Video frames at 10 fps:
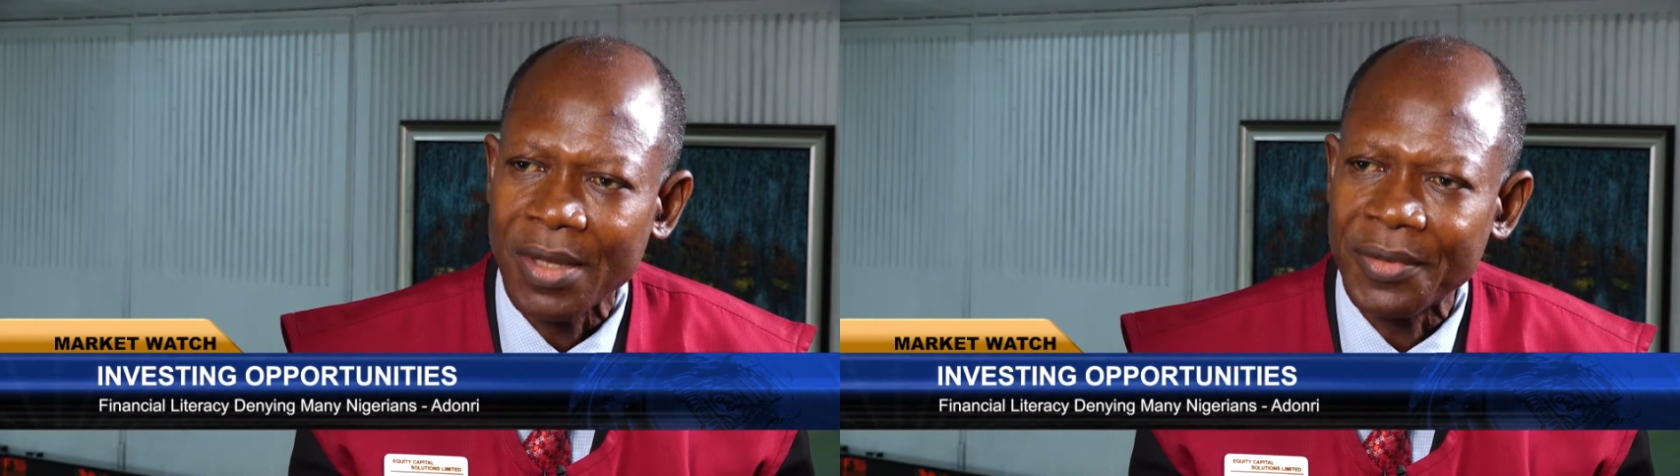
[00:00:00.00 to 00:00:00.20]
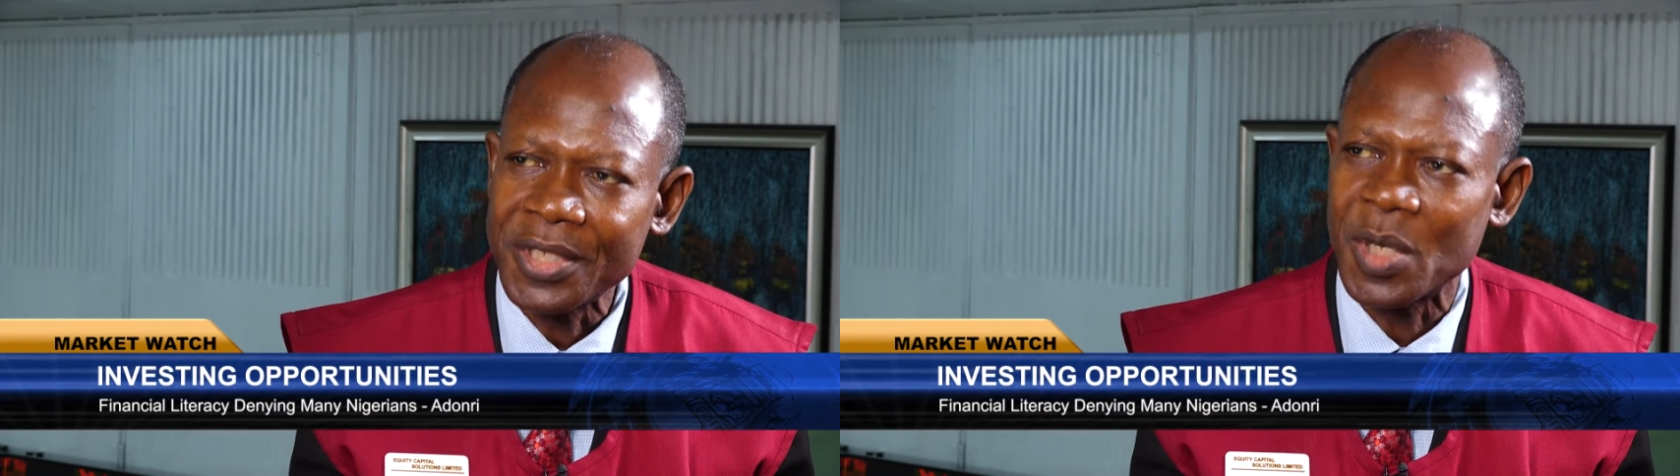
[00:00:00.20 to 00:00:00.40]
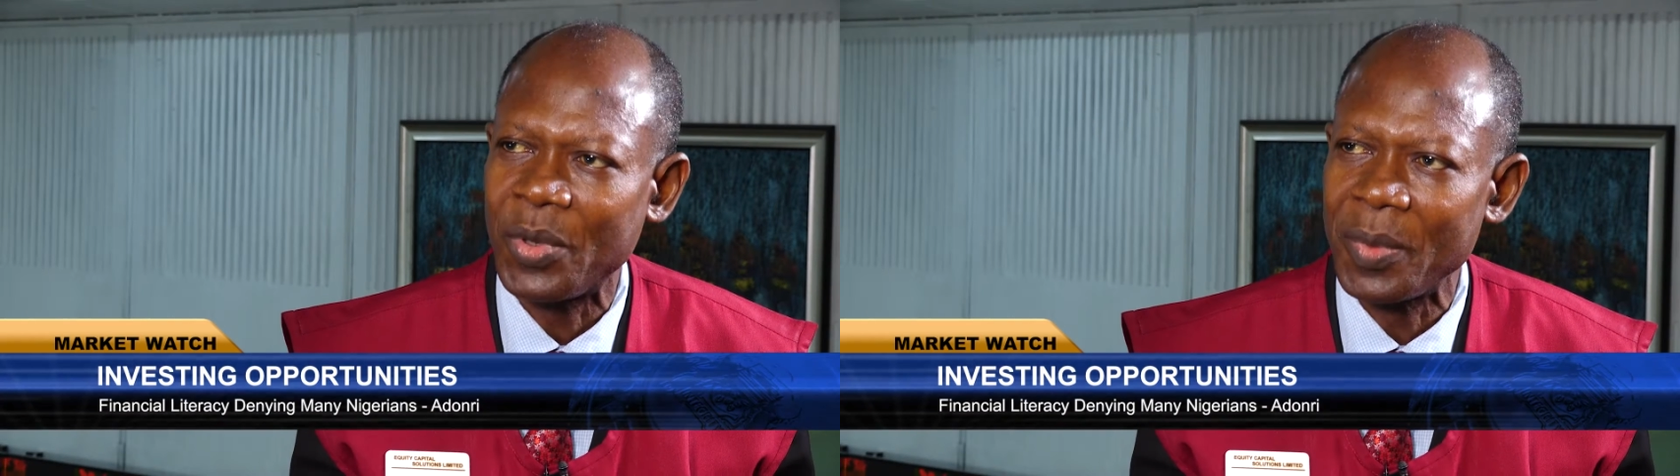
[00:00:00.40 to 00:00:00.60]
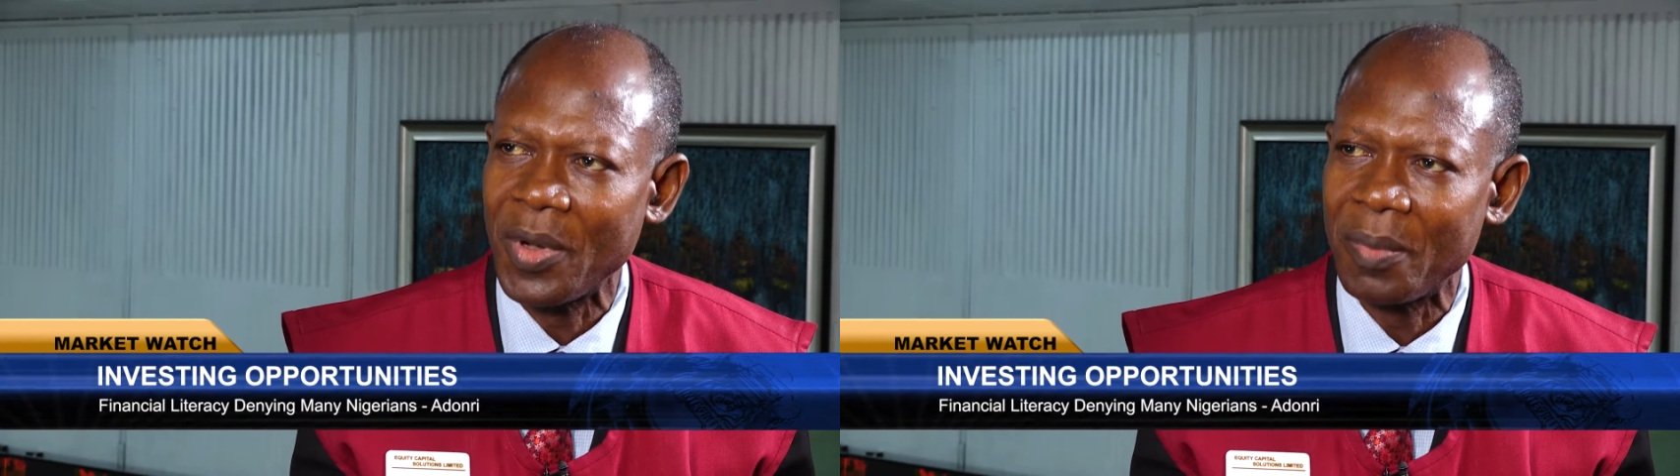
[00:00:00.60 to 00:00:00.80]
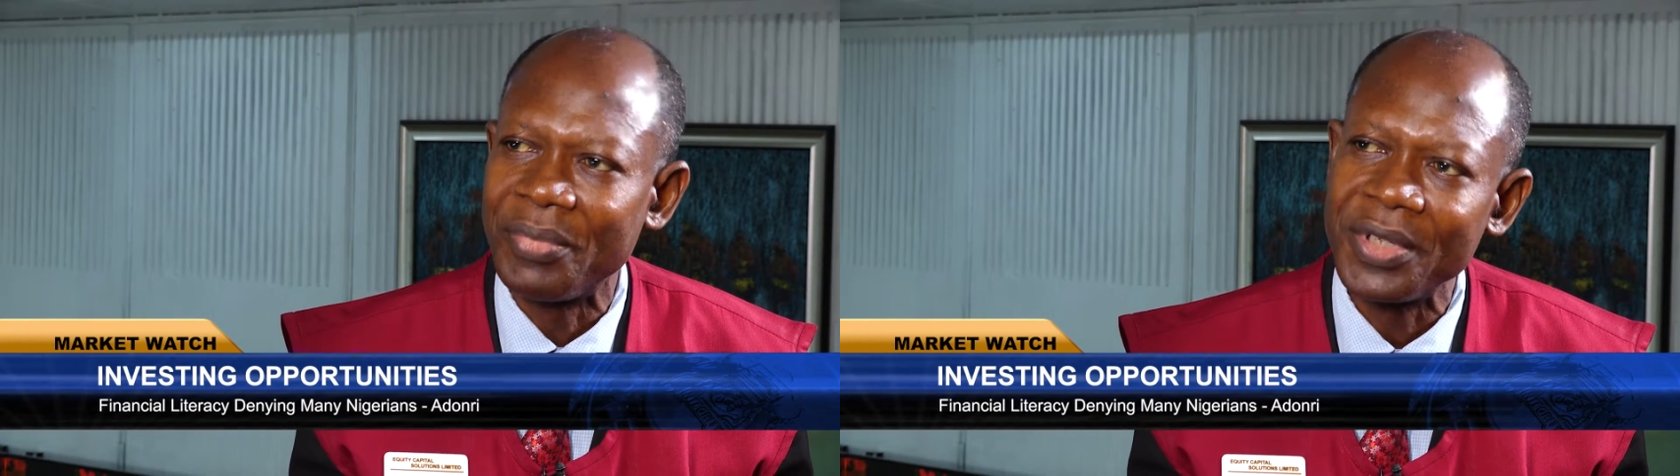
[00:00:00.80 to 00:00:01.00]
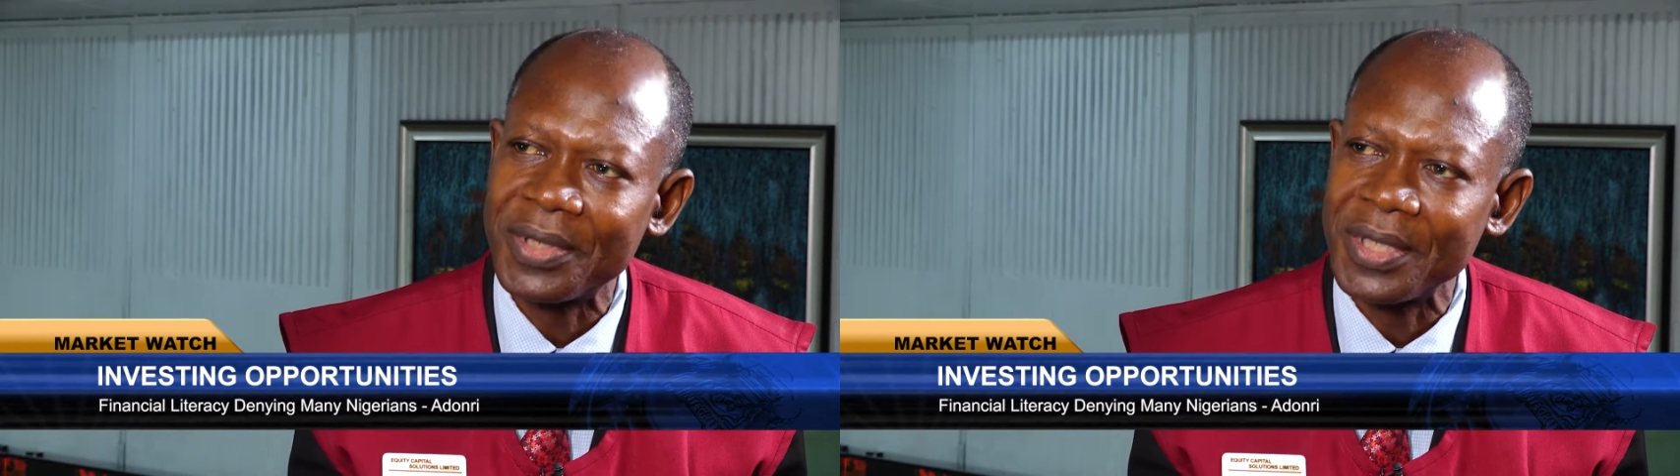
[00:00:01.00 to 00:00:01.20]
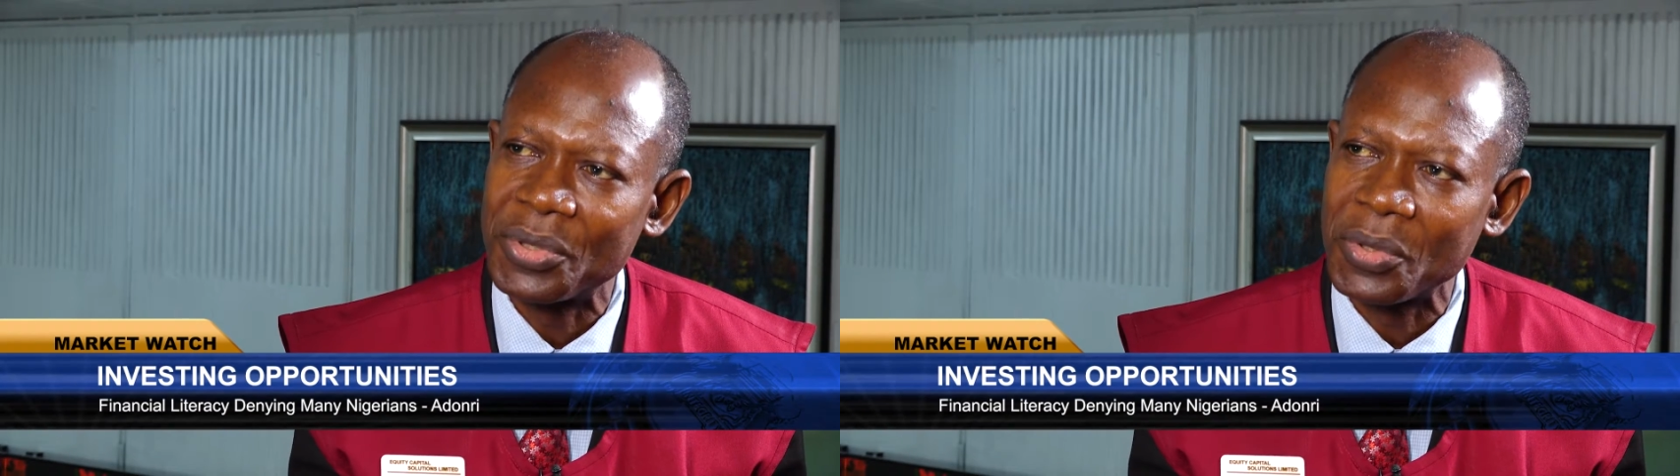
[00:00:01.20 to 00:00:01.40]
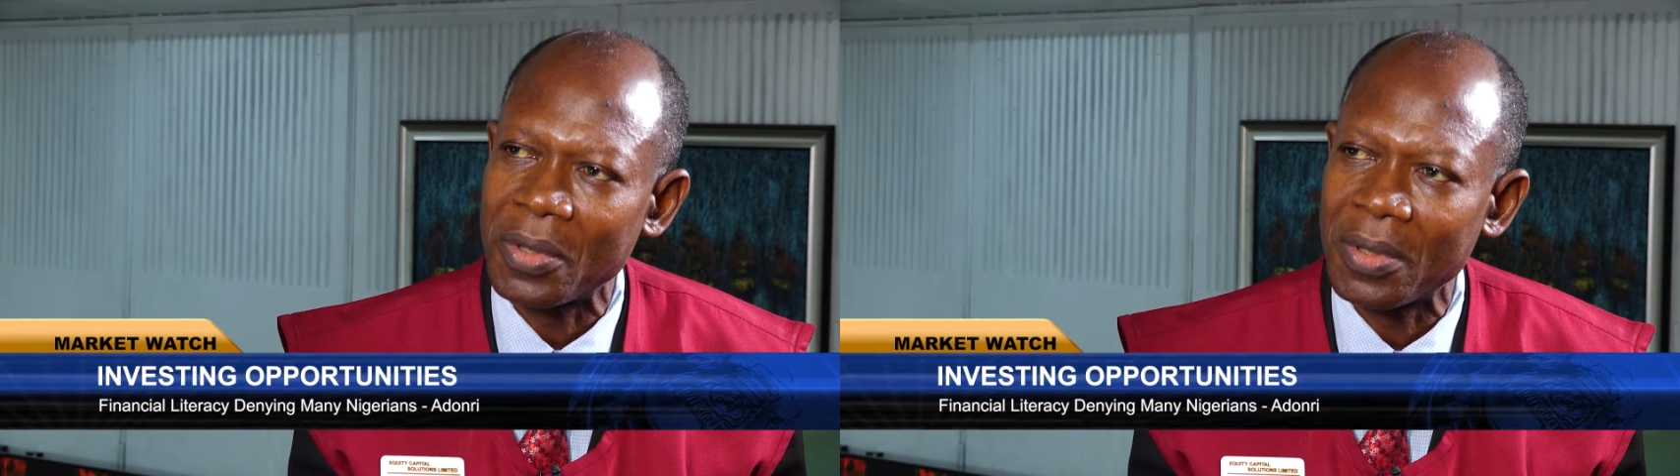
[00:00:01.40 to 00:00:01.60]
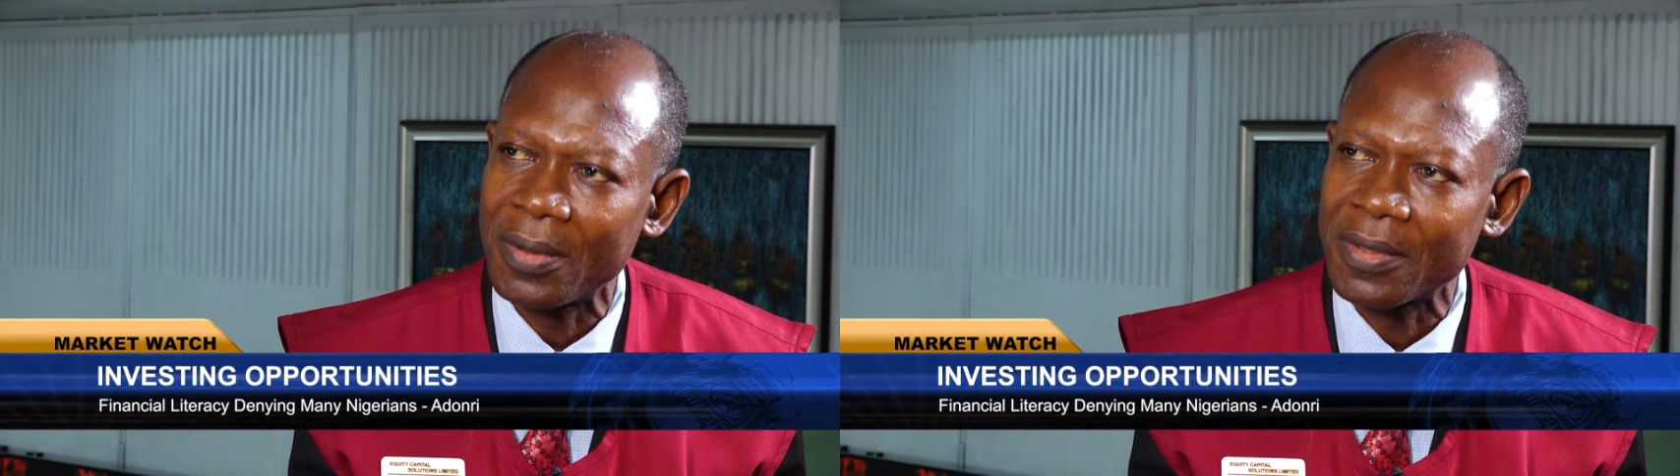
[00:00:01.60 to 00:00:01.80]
risk premium built into